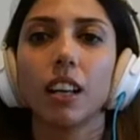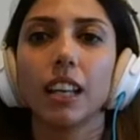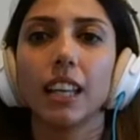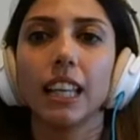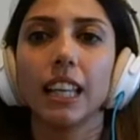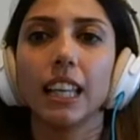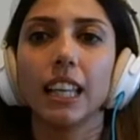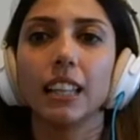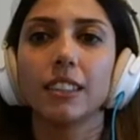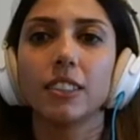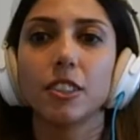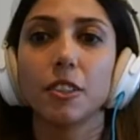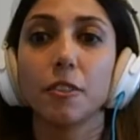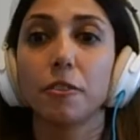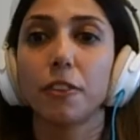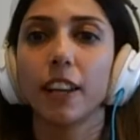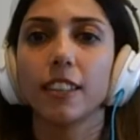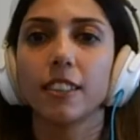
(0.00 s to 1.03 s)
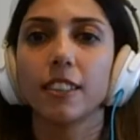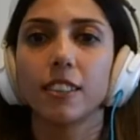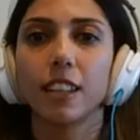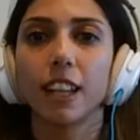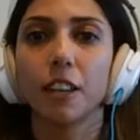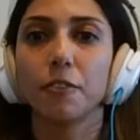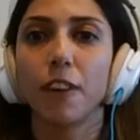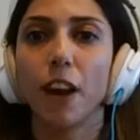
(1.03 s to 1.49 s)
in different
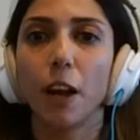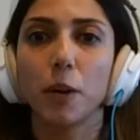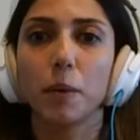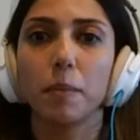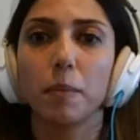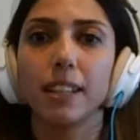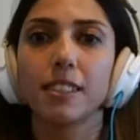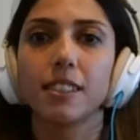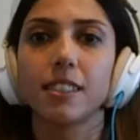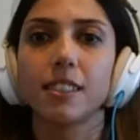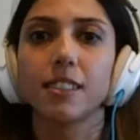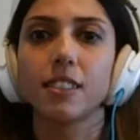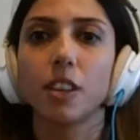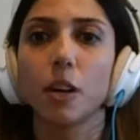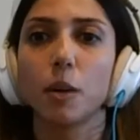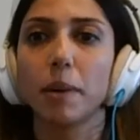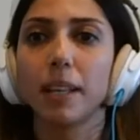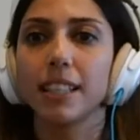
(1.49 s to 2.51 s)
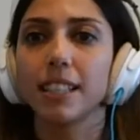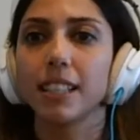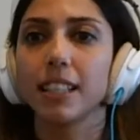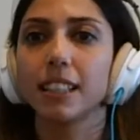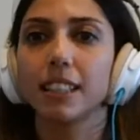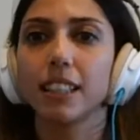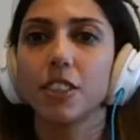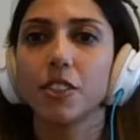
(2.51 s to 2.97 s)
environments. So
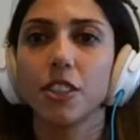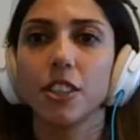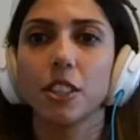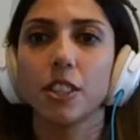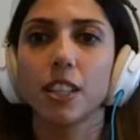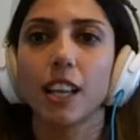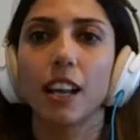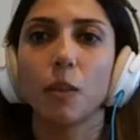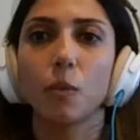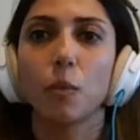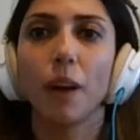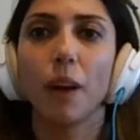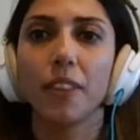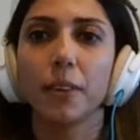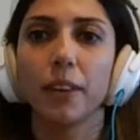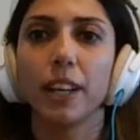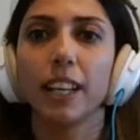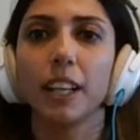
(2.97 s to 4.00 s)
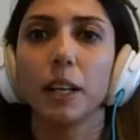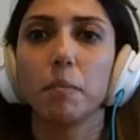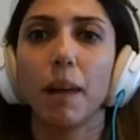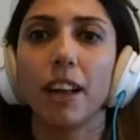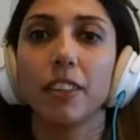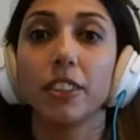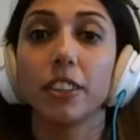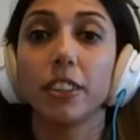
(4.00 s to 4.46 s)
basically, she's wondering
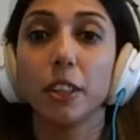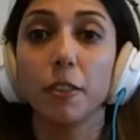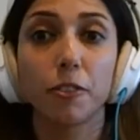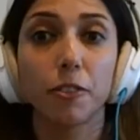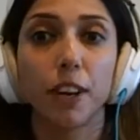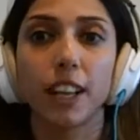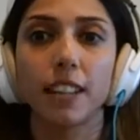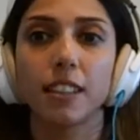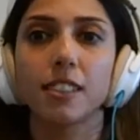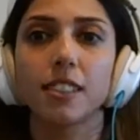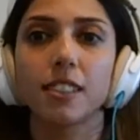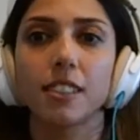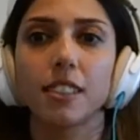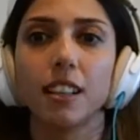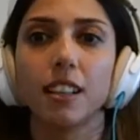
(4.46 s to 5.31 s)
about the difference